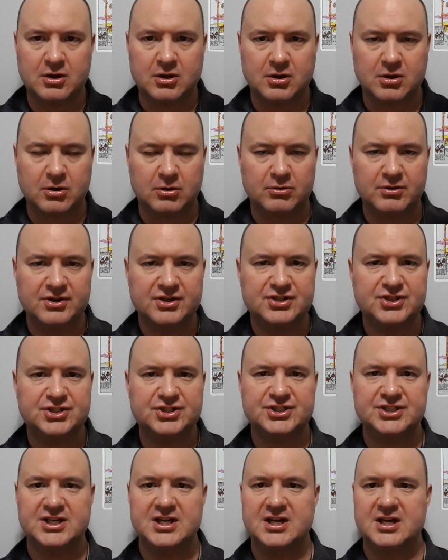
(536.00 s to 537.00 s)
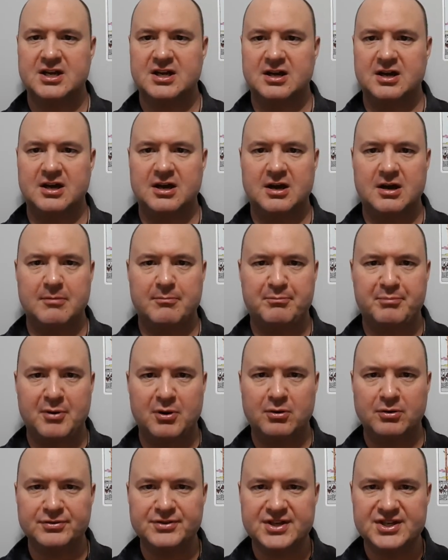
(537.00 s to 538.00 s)
courage, uh,
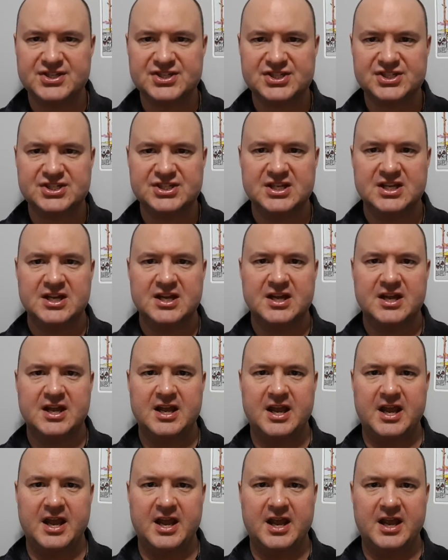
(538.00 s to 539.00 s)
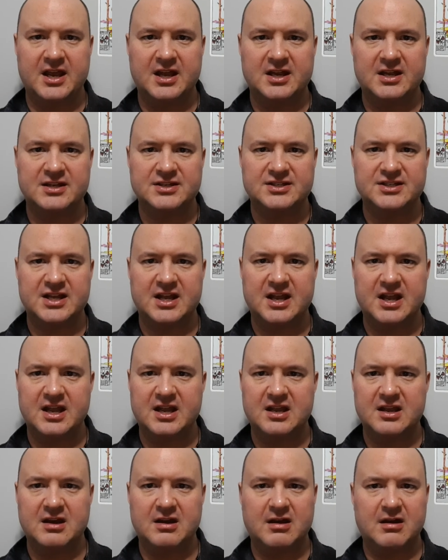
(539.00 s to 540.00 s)
boldness, and
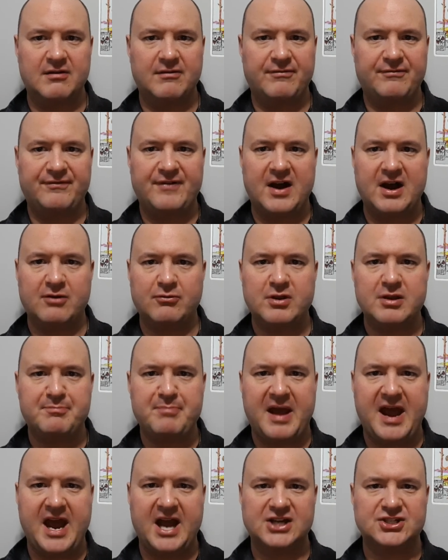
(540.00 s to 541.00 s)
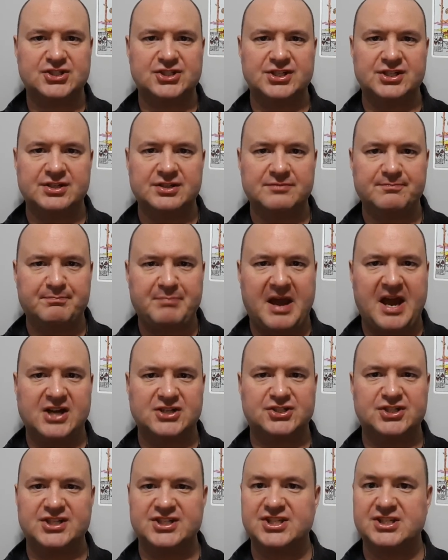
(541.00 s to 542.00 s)
a fiery, passion,
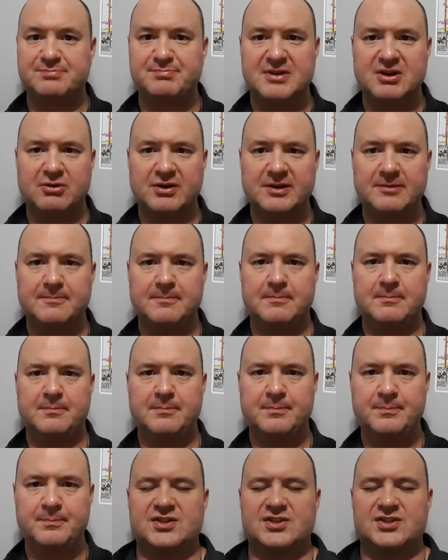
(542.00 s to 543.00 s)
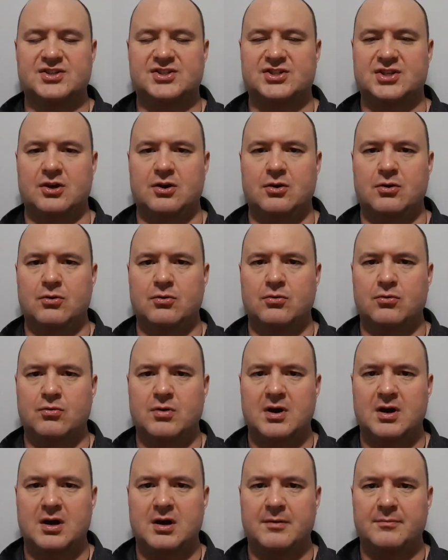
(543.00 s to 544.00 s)
passionate spirit.
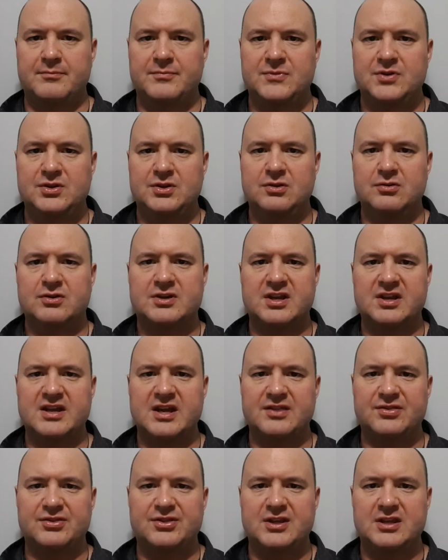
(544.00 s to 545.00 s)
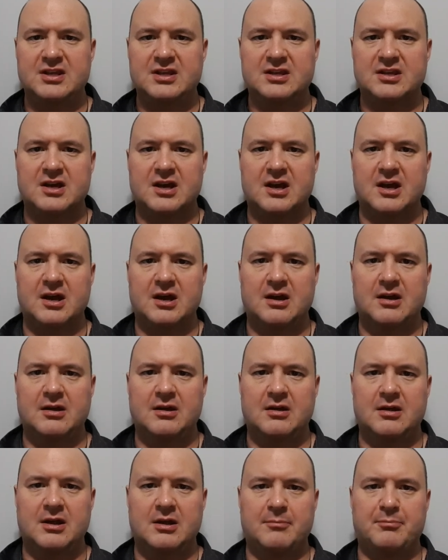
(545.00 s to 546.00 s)
So um, you can get the
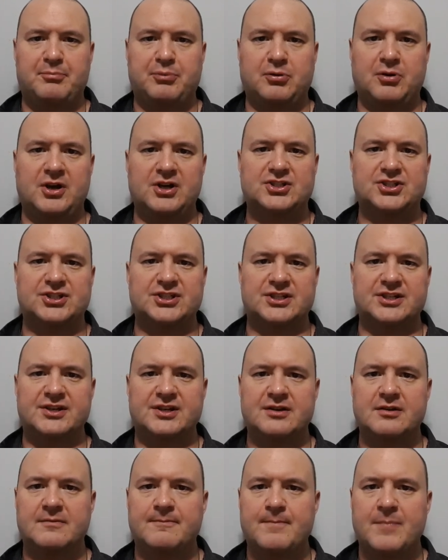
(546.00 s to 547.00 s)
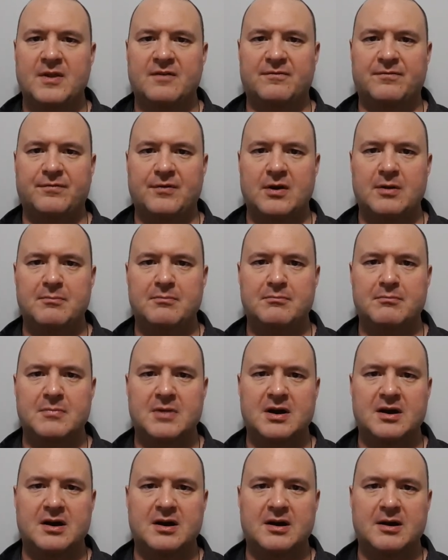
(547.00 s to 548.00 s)
impression from
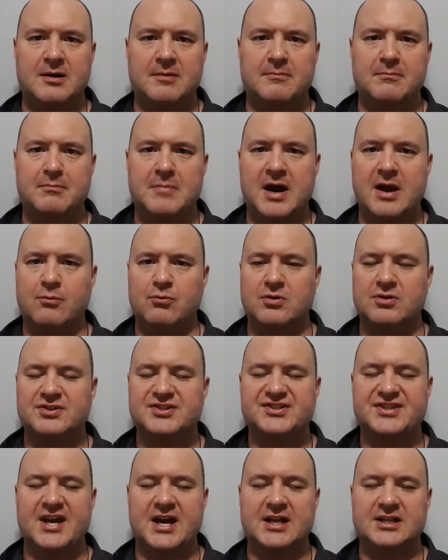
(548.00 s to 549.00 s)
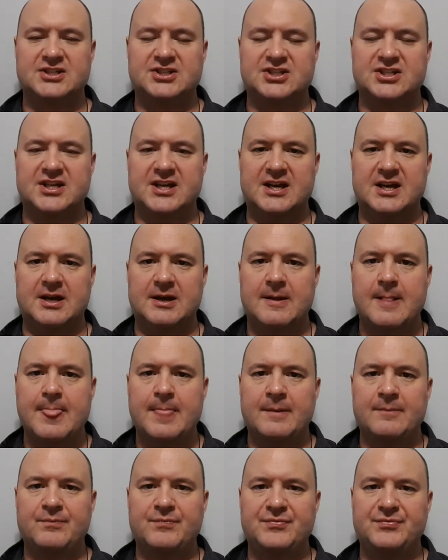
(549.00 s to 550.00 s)
my words that the
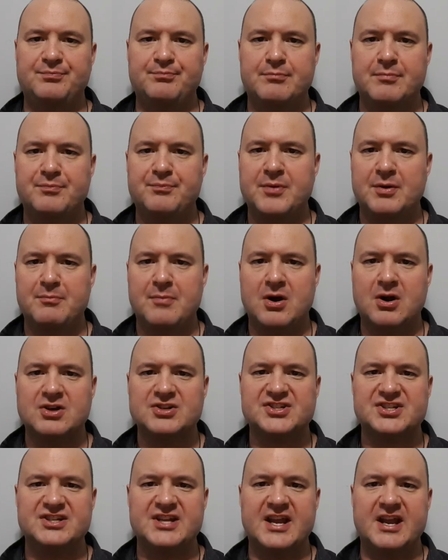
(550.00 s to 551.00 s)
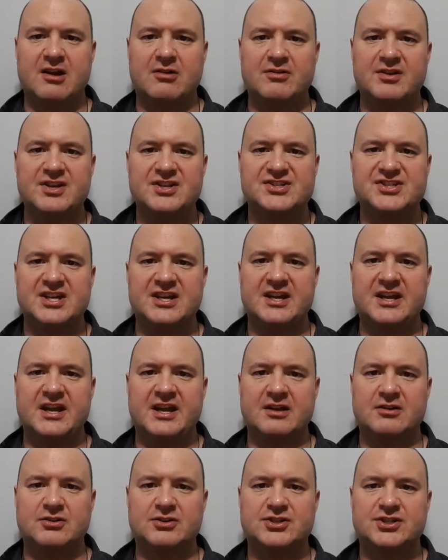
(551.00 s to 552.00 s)
Mars and Aries
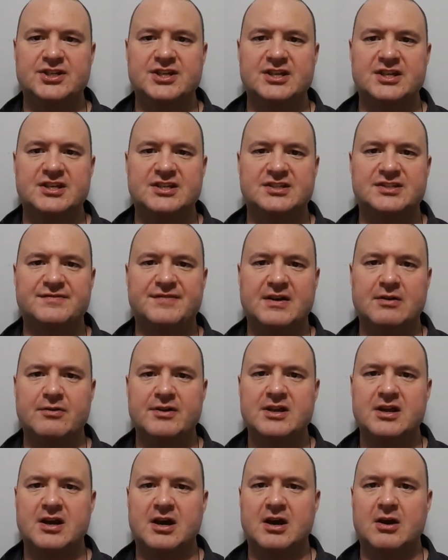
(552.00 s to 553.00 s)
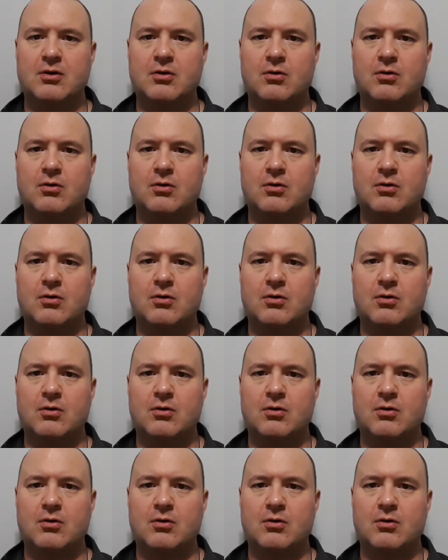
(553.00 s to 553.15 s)
energy is very